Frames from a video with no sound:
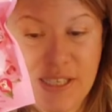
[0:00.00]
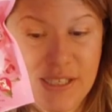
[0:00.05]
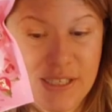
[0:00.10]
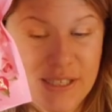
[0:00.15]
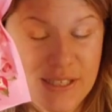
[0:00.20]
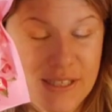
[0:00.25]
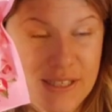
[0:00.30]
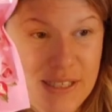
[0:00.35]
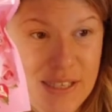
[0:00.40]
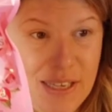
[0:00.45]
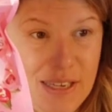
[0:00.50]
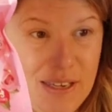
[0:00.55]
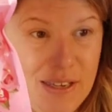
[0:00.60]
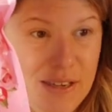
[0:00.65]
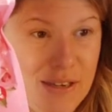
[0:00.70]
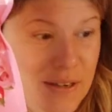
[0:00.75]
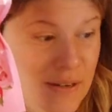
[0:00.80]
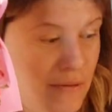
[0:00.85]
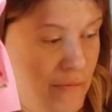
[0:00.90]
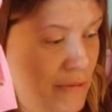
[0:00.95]
this uh,
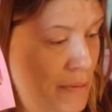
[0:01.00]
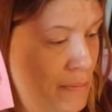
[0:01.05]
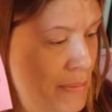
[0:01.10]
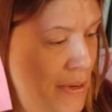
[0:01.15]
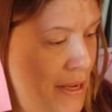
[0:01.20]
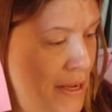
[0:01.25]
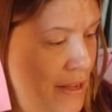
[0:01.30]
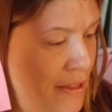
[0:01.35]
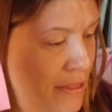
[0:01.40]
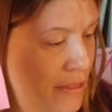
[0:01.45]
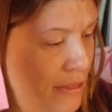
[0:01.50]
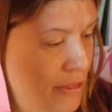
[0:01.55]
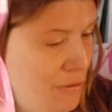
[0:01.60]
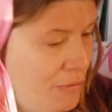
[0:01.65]
would be